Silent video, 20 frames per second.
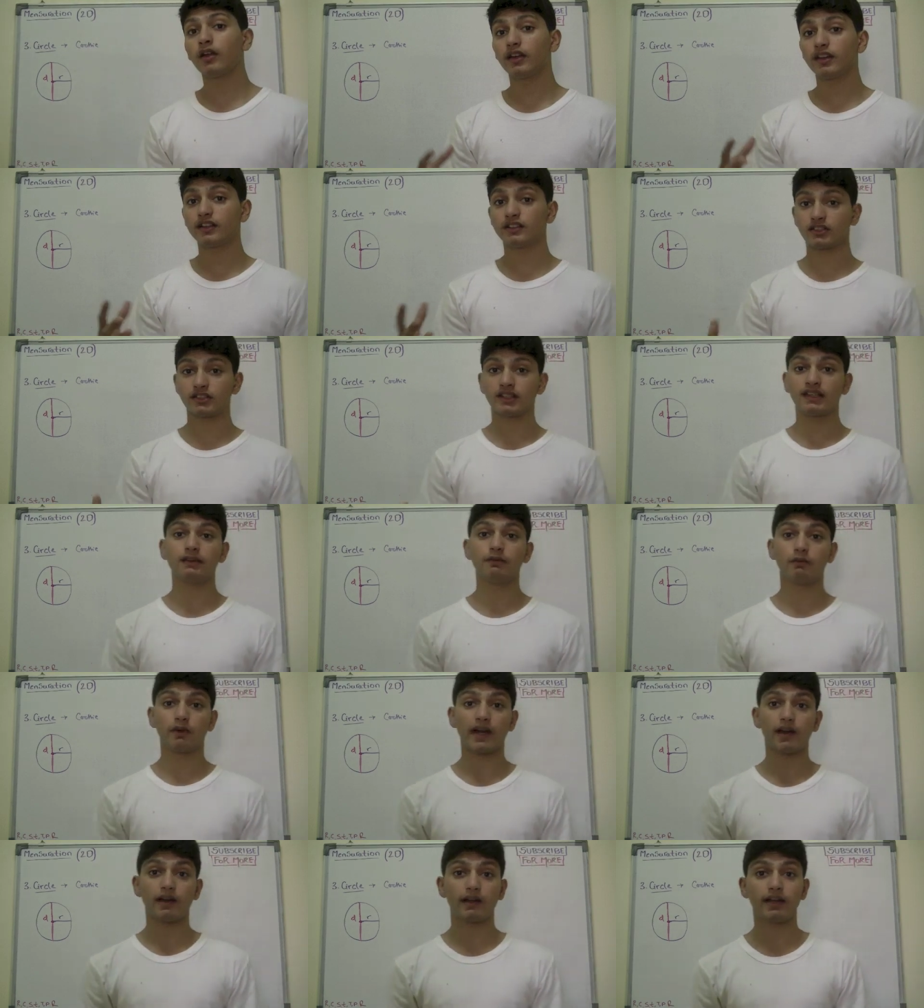it's
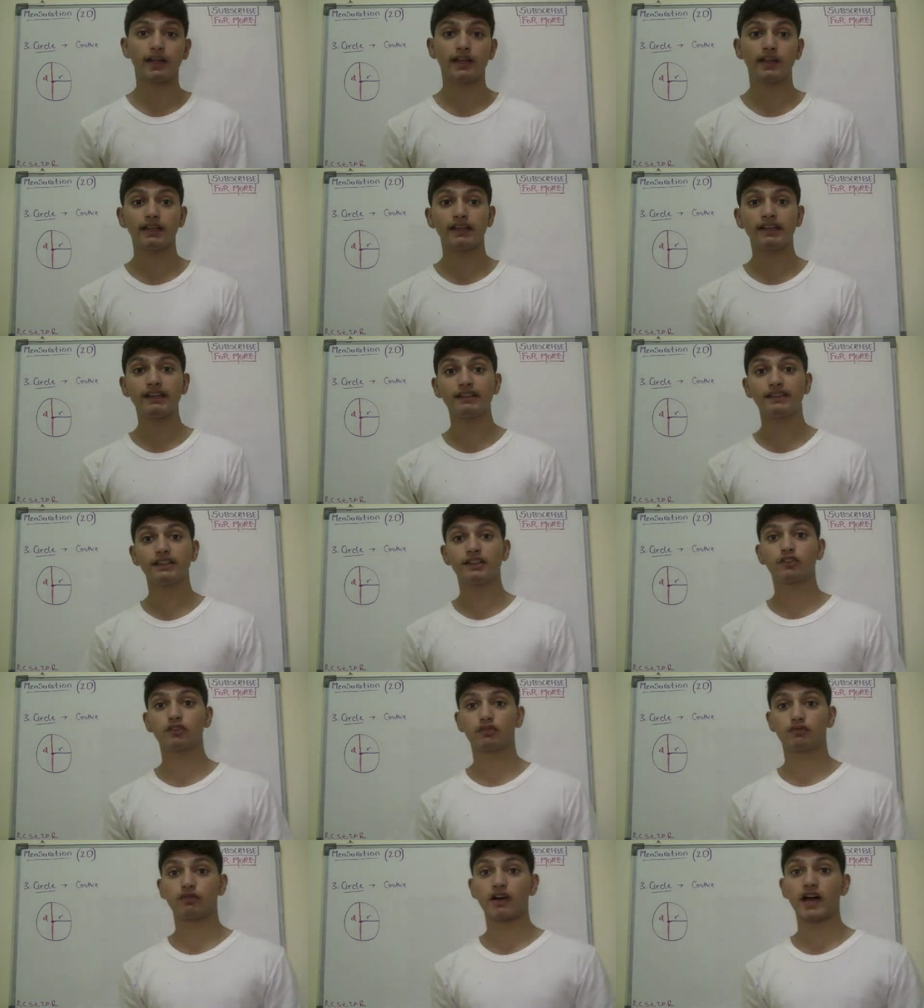rarely easy
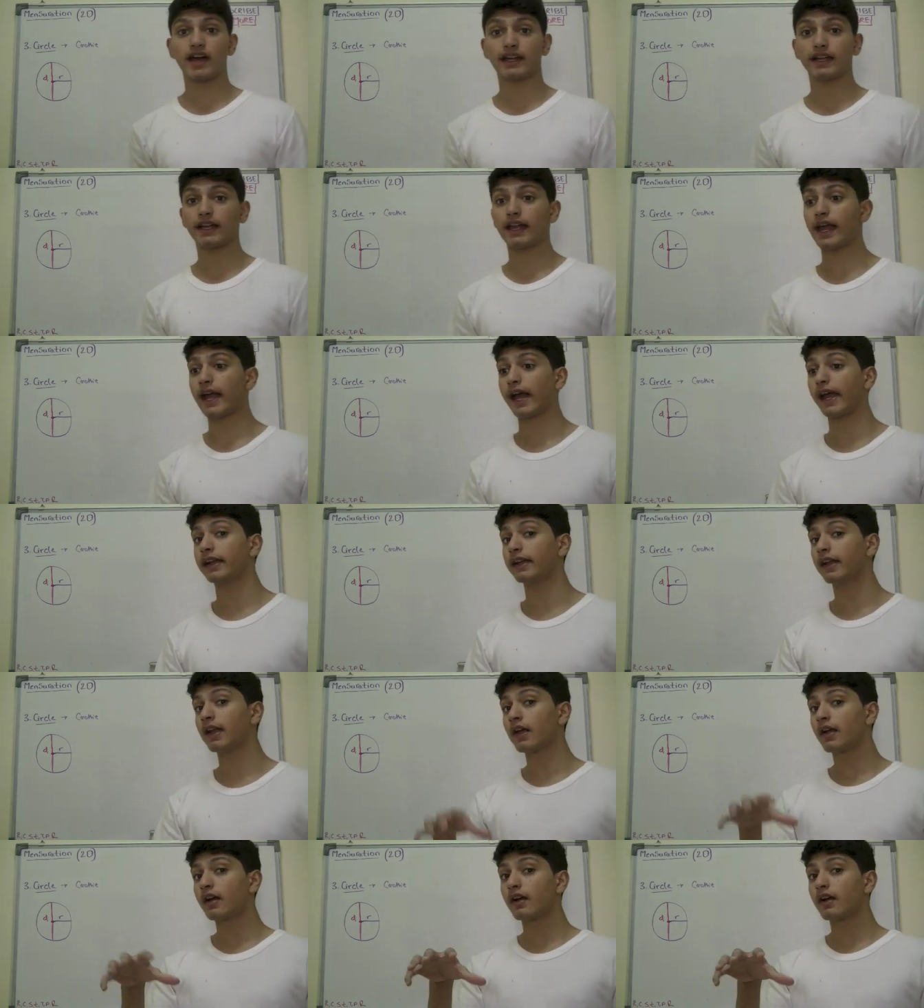to find and